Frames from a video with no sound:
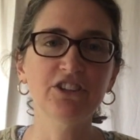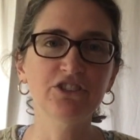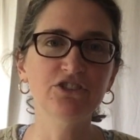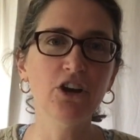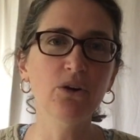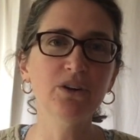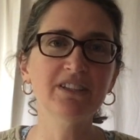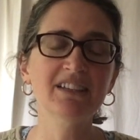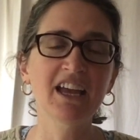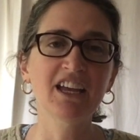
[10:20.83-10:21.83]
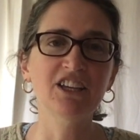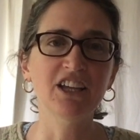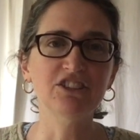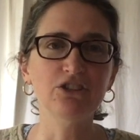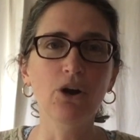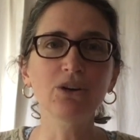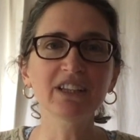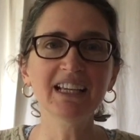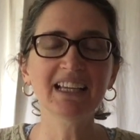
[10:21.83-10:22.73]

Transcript: your dough it's totally